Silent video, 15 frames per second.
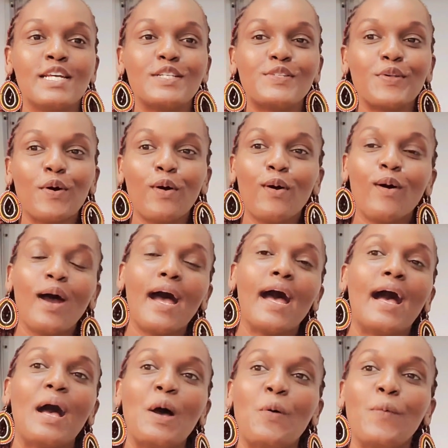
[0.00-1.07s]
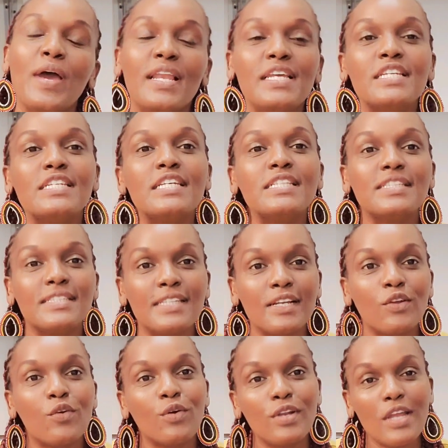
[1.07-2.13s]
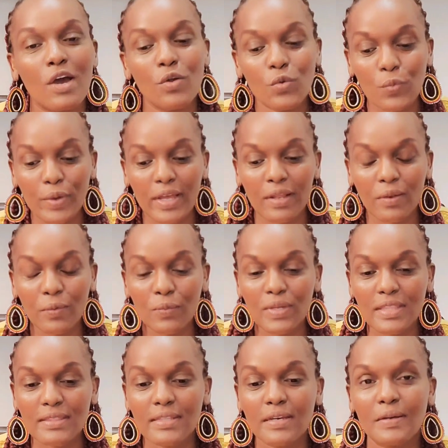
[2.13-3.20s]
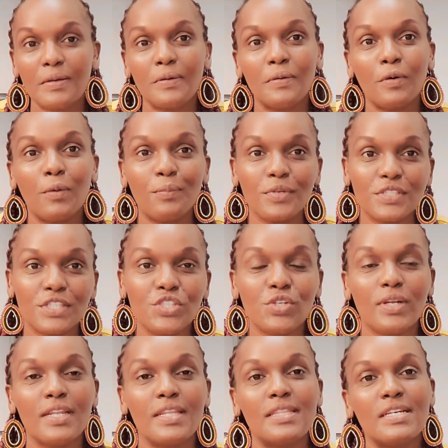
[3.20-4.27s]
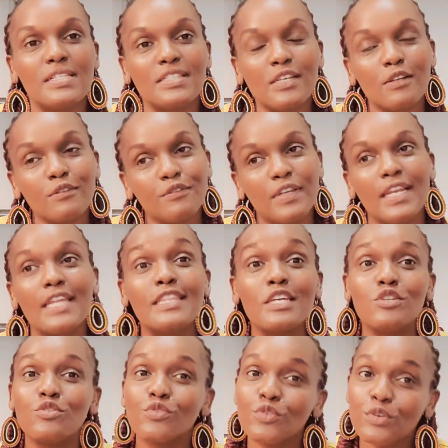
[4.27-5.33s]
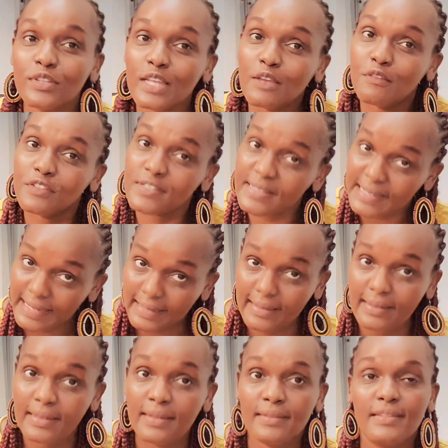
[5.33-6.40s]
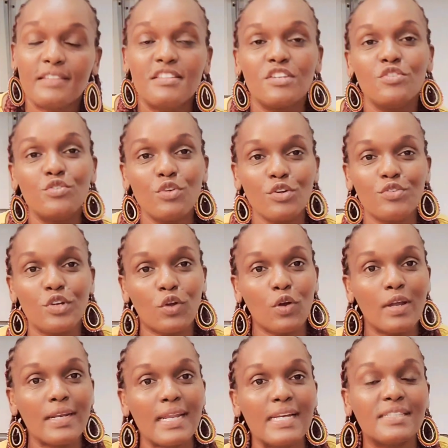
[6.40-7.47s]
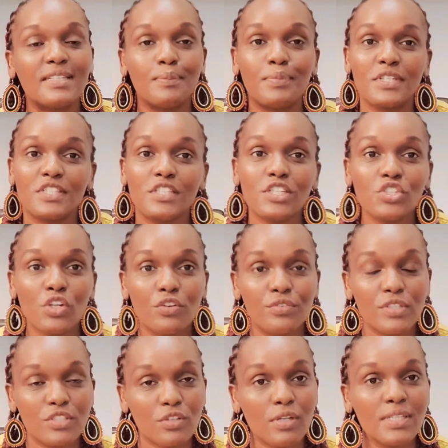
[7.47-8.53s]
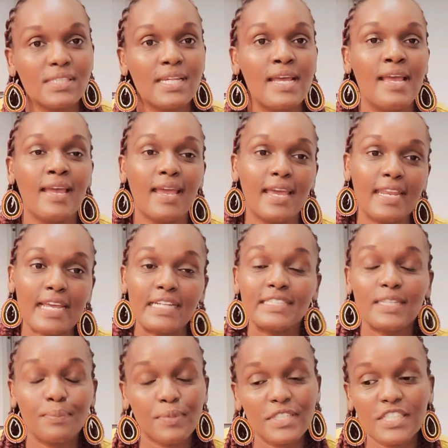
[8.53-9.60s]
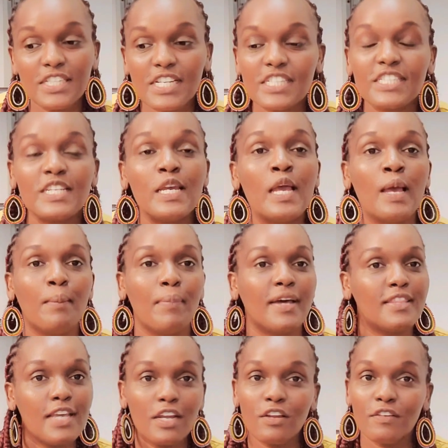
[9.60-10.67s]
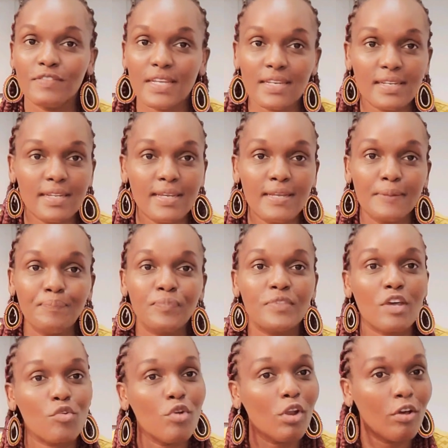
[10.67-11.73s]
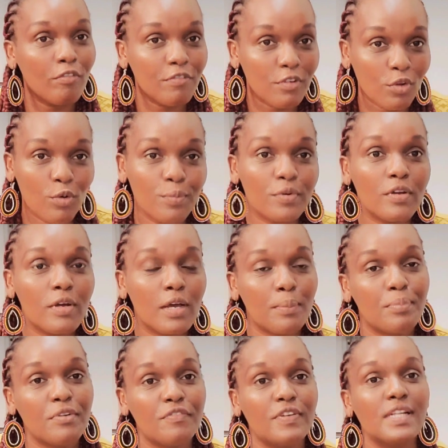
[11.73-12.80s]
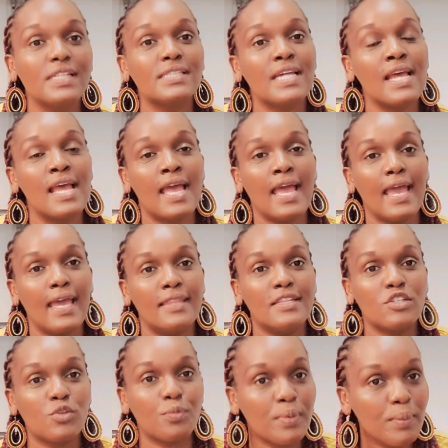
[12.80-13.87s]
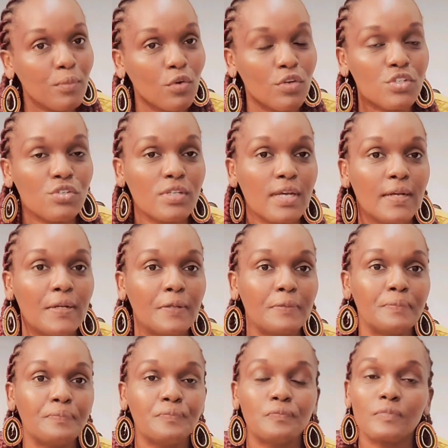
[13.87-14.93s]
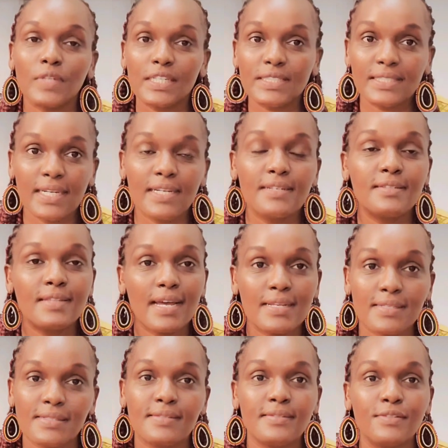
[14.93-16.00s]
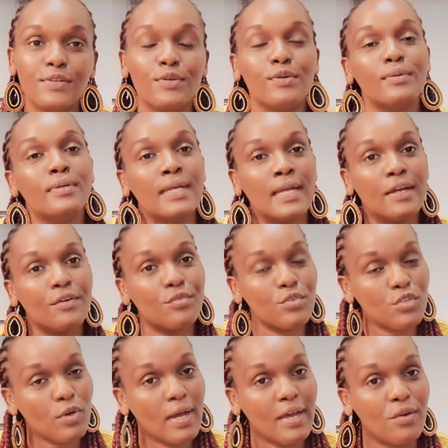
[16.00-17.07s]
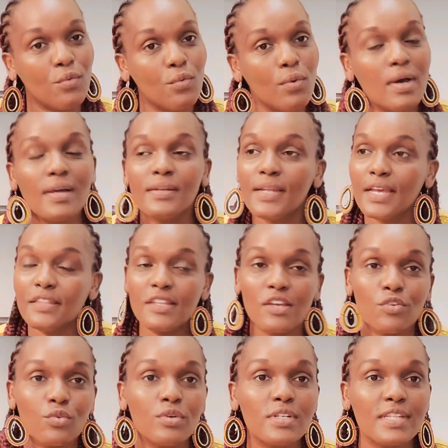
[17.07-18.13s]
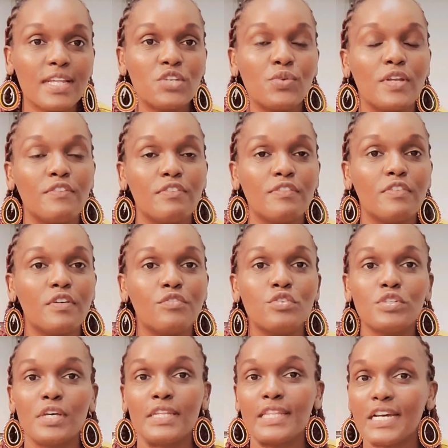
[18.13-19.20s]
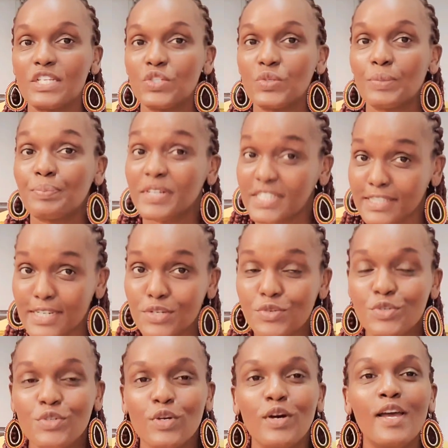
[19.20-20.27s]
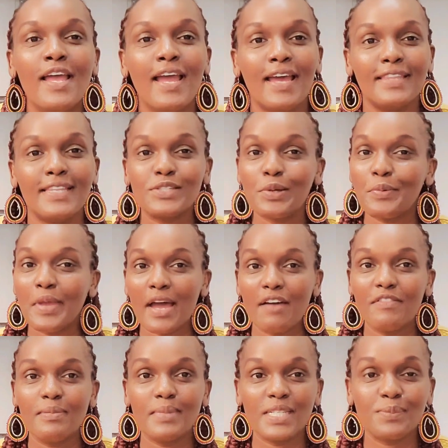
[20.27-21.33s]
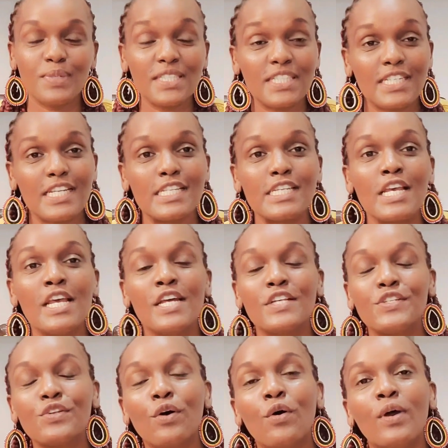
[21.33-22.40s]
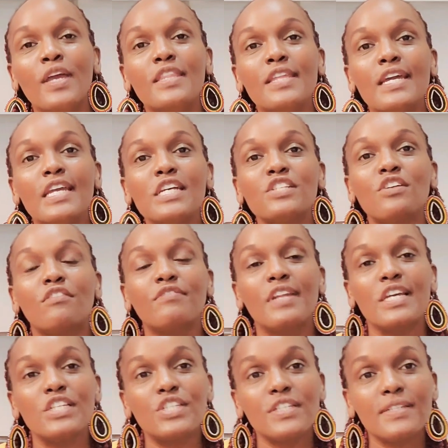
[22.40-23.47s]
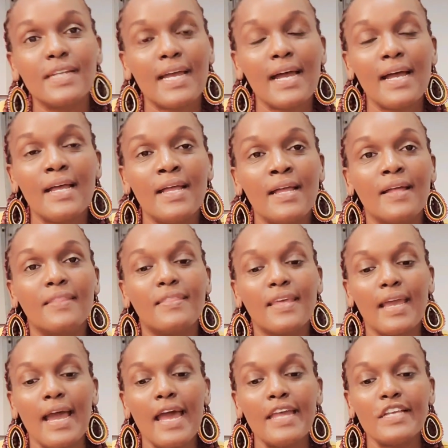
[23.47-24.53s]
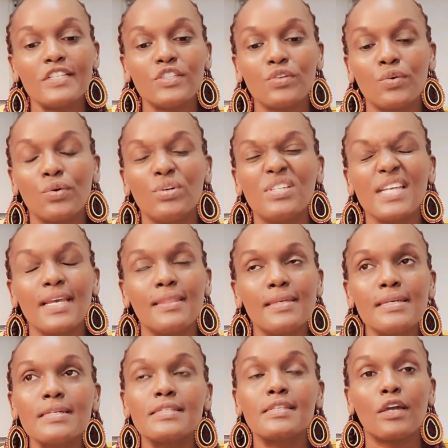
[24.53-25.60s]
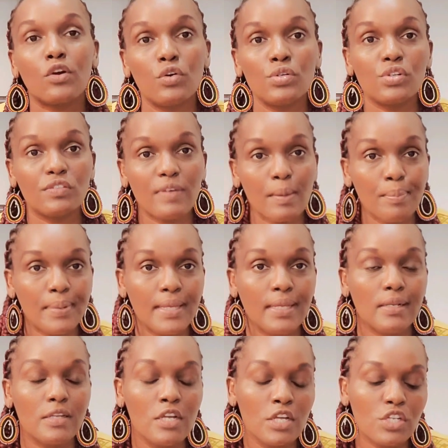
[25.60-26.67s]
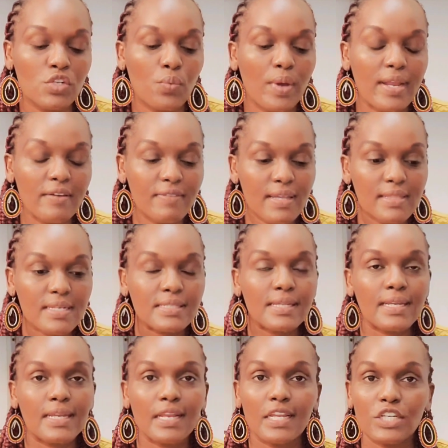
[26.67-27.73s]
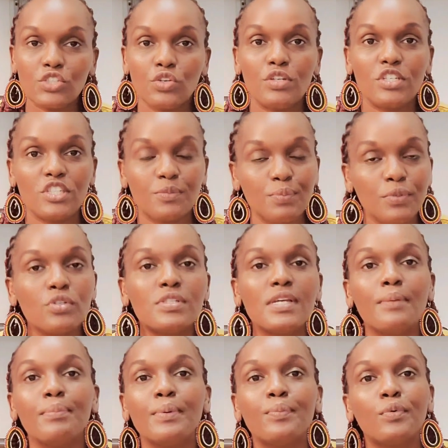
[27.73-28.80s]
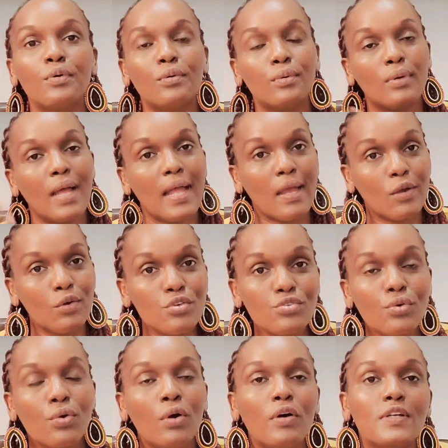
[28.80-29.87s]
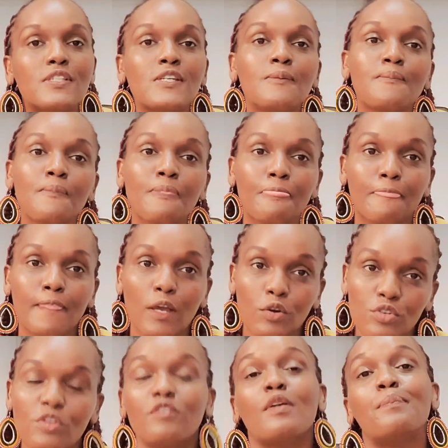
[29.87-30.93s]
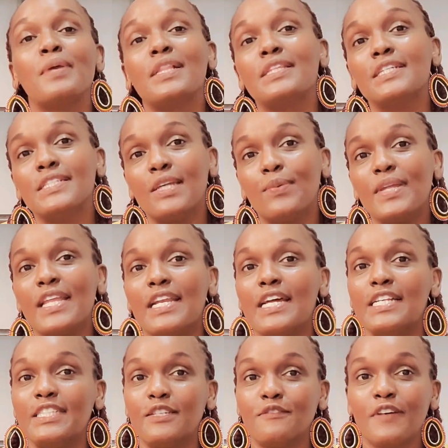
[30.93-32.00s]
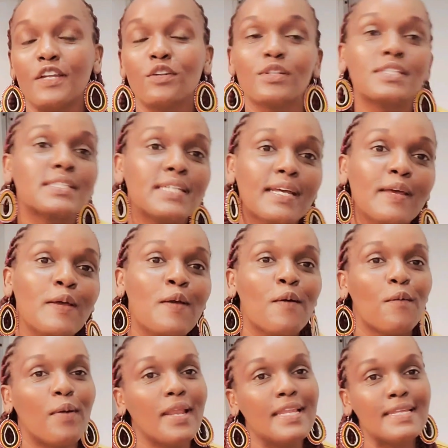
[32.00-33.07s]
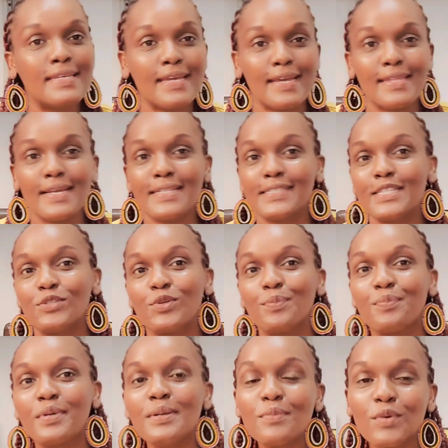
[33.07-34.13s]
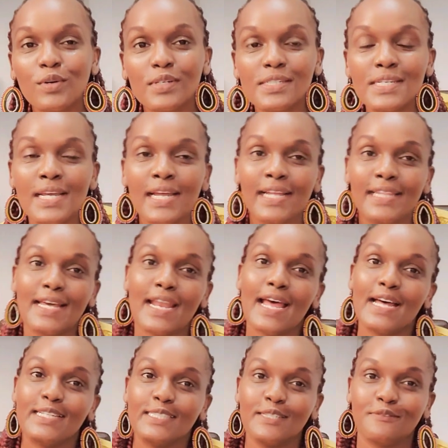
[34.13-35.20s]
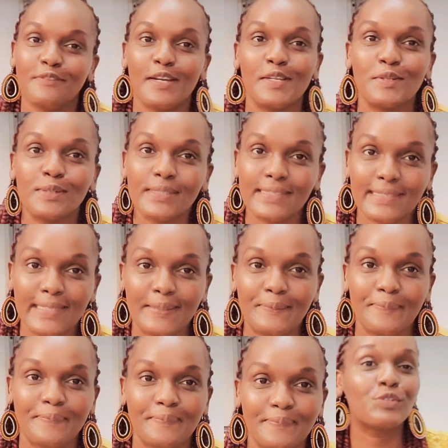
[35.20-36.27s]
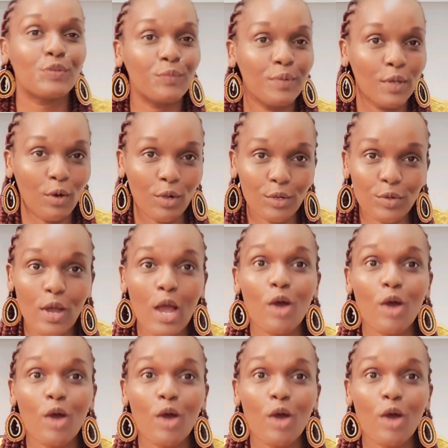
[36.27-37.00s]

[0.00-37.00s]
So well, it did still go down well with the opposition, and they still feel, and they say that they do not recognize the presidential results and hence the presidency. But at the end of the day, the rule of law prevails, and the Supreme Court said that, you know, Ruto had won, and they ruled that way in favor of Ruto, and that's President Ruto, and that's why we have him as president. So in the case of Nigeria, the highest court, I think, is the Court of Appeal. So whenever there's an election dispute and people go to court, the Court of Appeal is the one that has the final say, while in Kenya is the Supreme Court that has the final say. So we all